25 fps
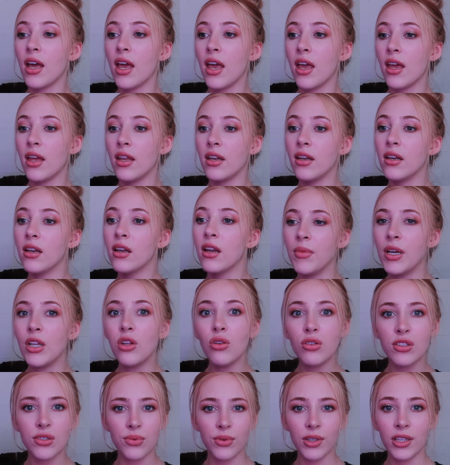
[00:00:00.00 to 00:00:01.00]
and it
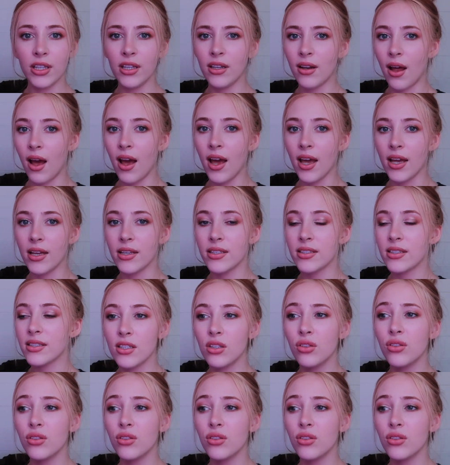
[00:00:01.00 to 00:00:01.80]
looks really nice,